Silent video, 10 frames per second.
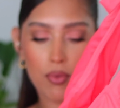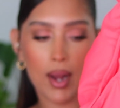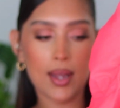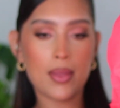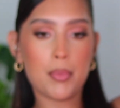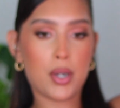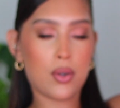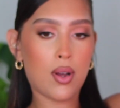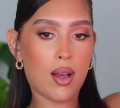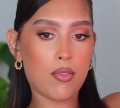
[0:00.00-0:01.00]
right in the
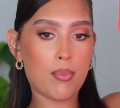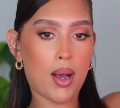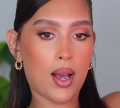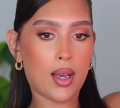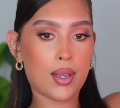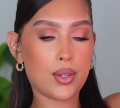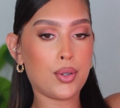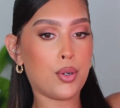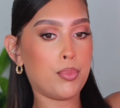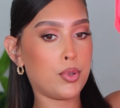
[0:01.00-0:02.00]
middle of my,
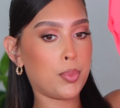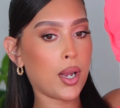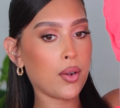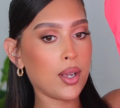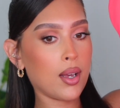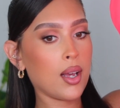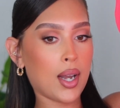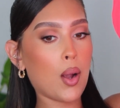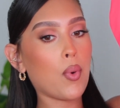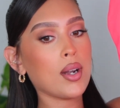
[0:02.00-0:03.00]
you know, boob area.
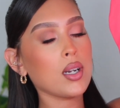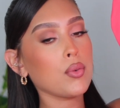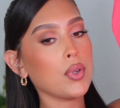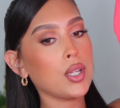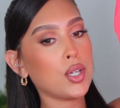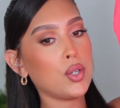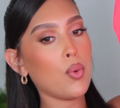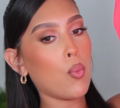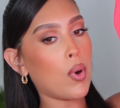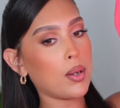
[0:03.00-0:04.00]
And I wanted a really
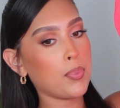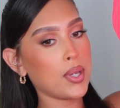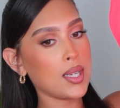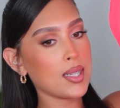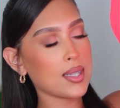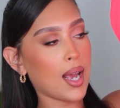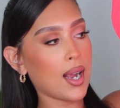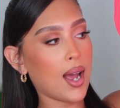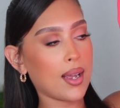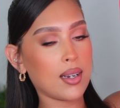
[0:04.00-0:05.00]
cute one piece that
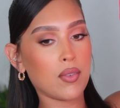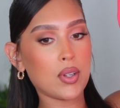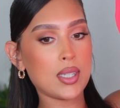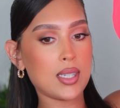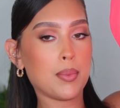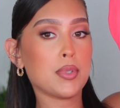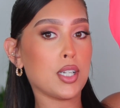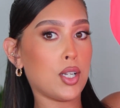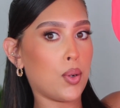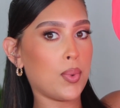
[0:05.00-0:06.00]
kind of dipped
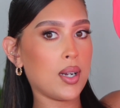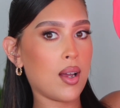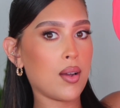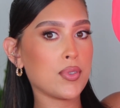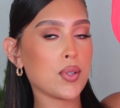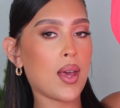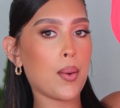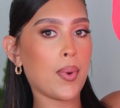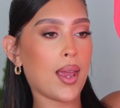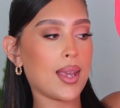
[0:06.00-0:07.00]
low enough so
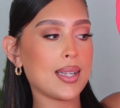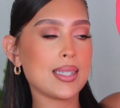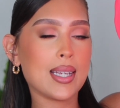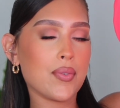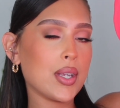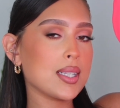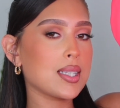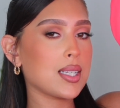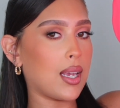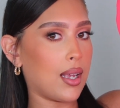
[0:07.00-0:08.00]
that way it's giving
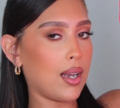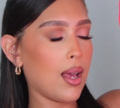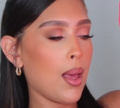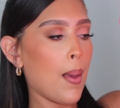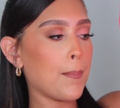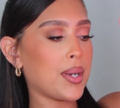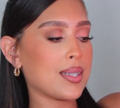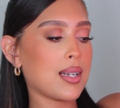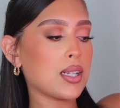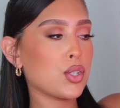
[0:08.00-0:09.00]
skin, but
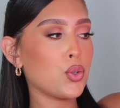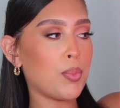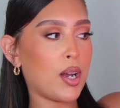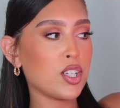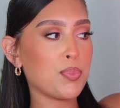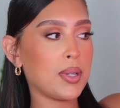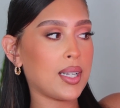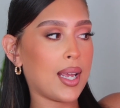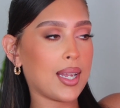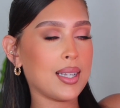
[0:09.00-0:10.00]
it's not too much, but
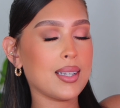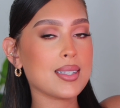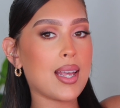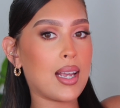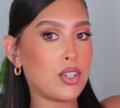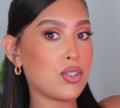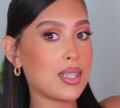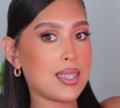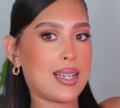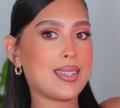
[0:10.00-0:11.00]
like it looks extra
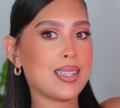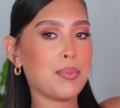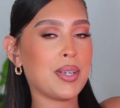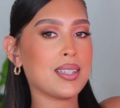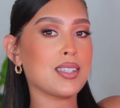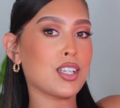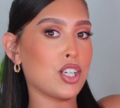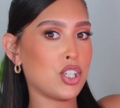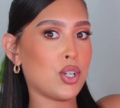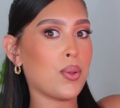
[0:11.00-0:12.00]
sexy because it's
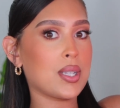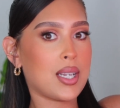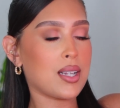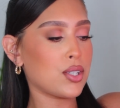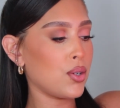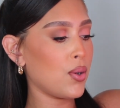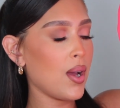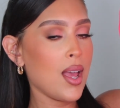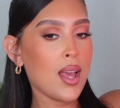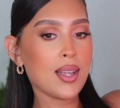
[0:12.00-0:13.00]
gonna show the tattoo.
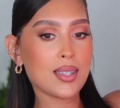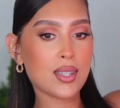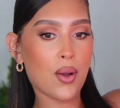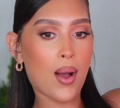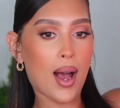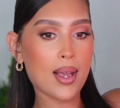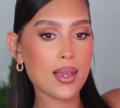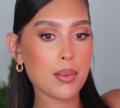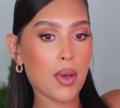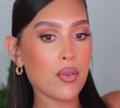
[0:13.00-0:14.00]
So I
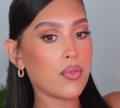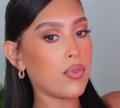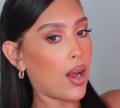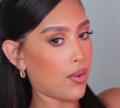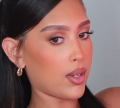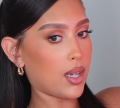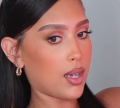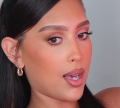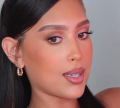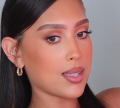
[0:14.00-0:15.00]
am very,
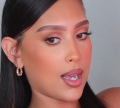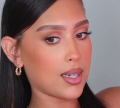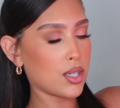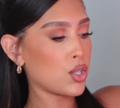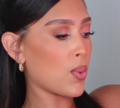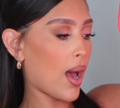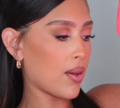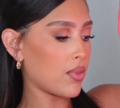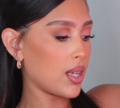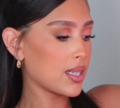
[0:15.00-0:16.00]
excited to
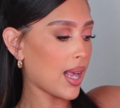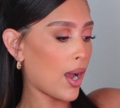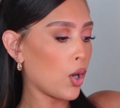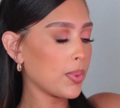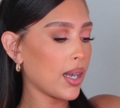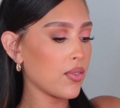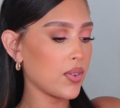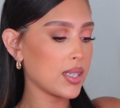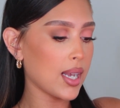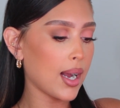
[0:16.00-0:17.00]
have this. I hope that it
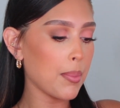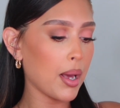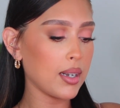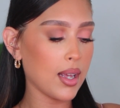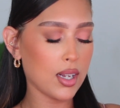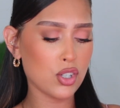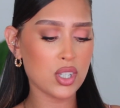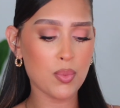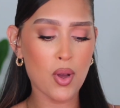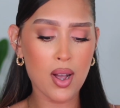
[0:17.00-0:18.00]
fits. I got mine in an extra
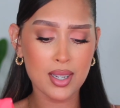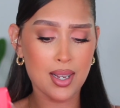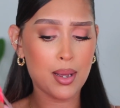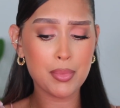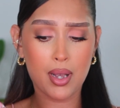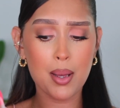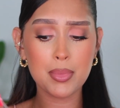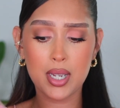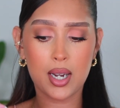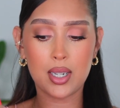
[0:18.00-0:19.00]
small because I'm
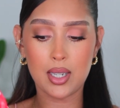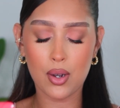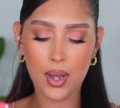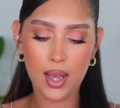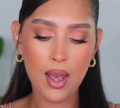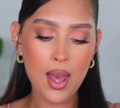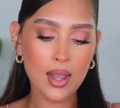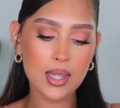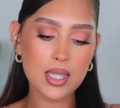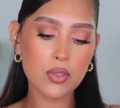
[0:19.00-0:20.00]
I'm tiny. Okay.
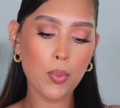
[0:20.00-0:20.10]
This is